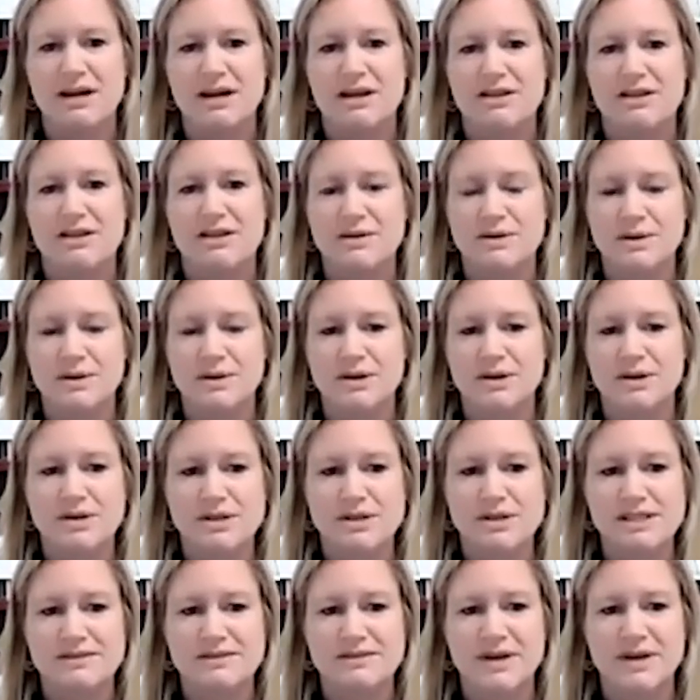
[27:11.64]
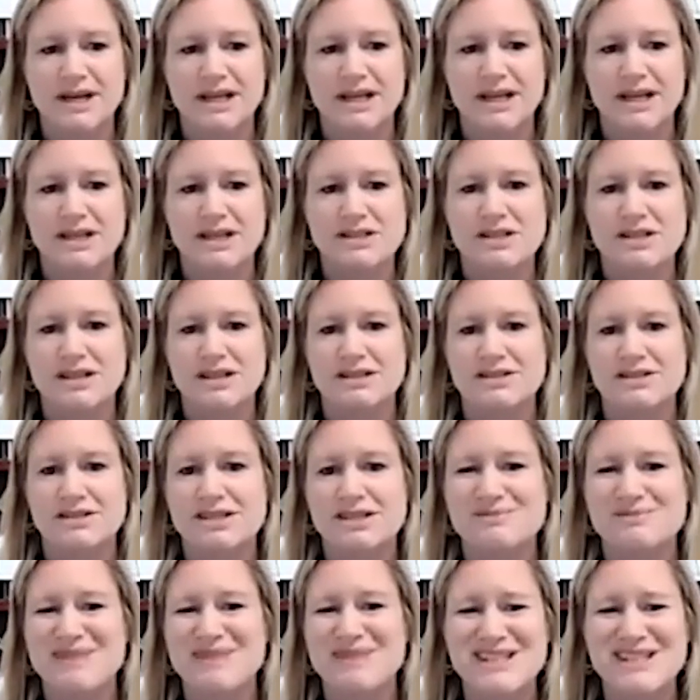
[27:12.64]
through a course of radiation,
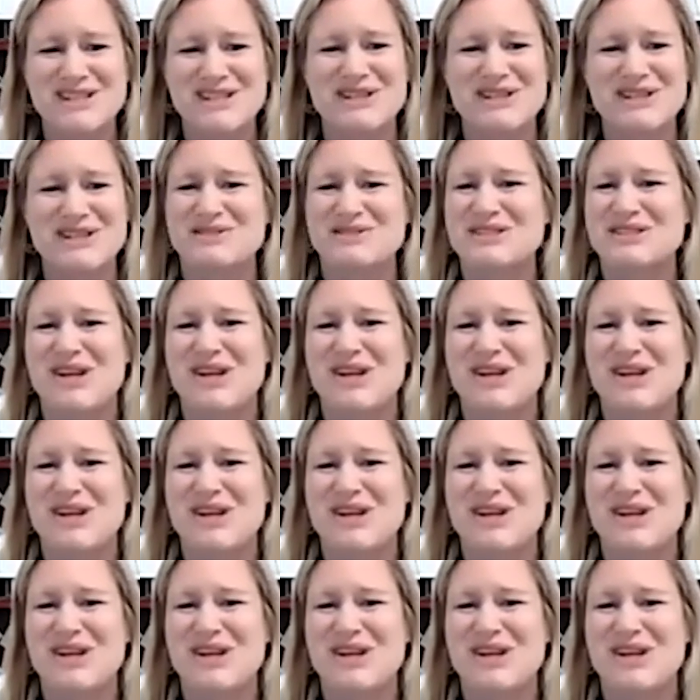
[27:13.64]
just make sure you